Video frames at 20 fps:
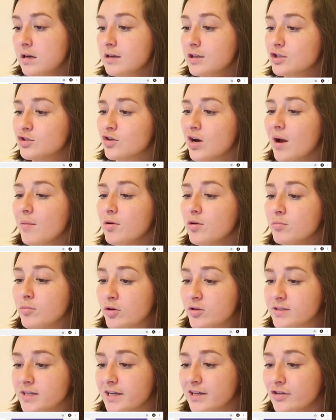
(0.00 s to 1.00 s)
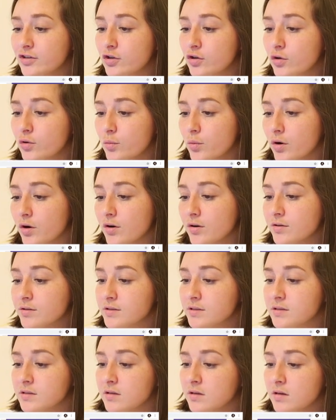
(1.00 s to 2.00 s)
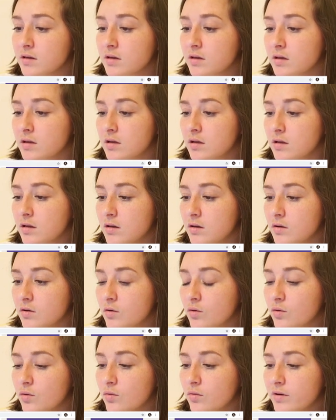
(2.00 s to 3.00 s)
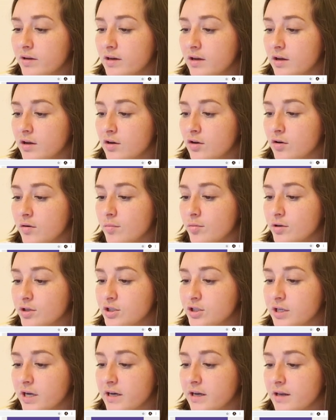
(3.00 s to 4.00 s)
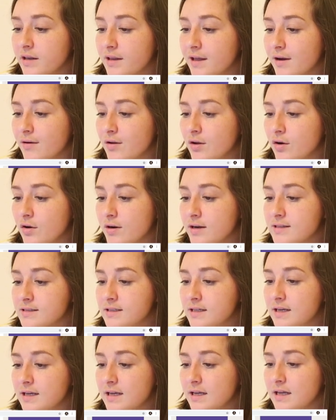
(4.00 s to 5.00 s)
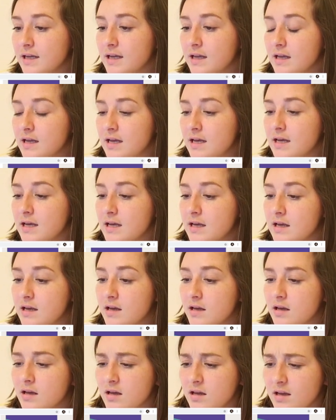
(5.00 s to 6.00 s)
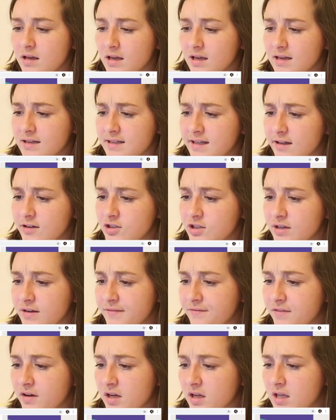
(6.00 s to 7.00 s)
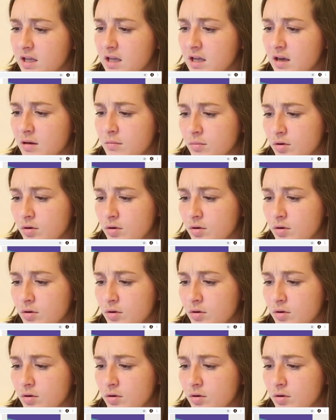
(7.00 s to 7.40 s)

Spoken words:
Describe your music in two words. Cool and underappreciated, loud and crazy, intelligent and funky,